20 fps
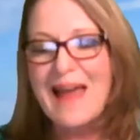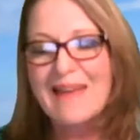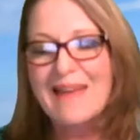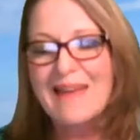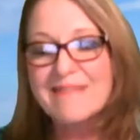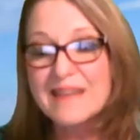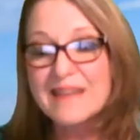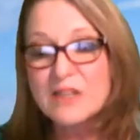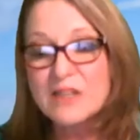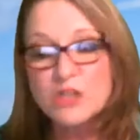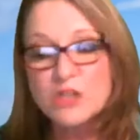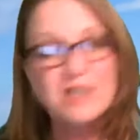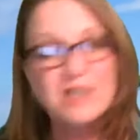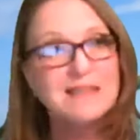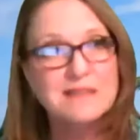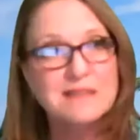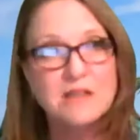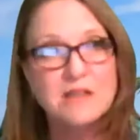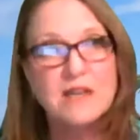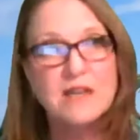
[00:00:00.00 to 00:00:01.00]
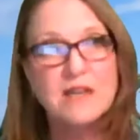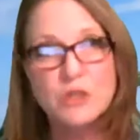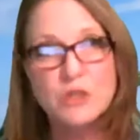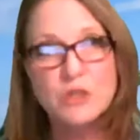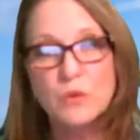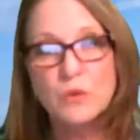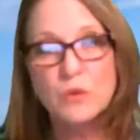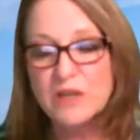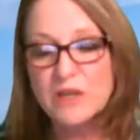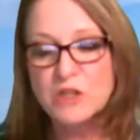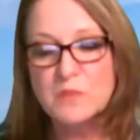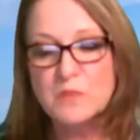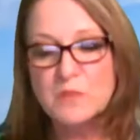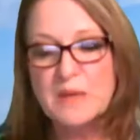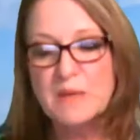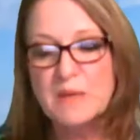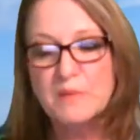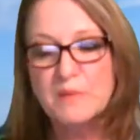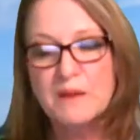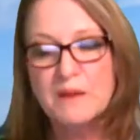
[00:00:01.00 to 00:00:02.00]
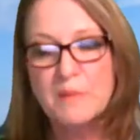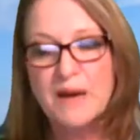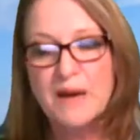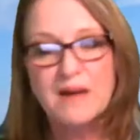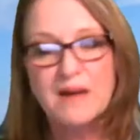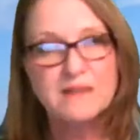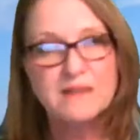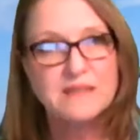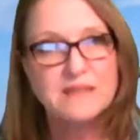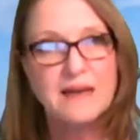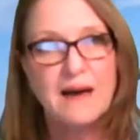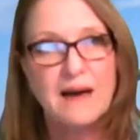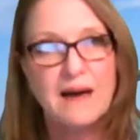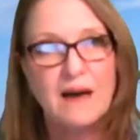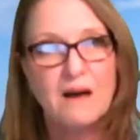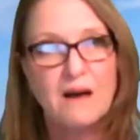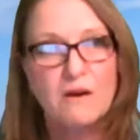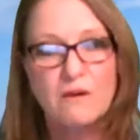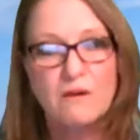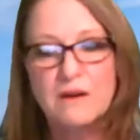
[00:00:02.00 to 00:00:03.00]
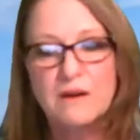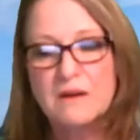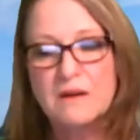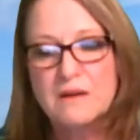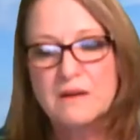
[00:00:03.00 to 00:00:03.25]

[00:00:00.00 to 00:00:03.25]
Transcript: And then she started talking to people about how,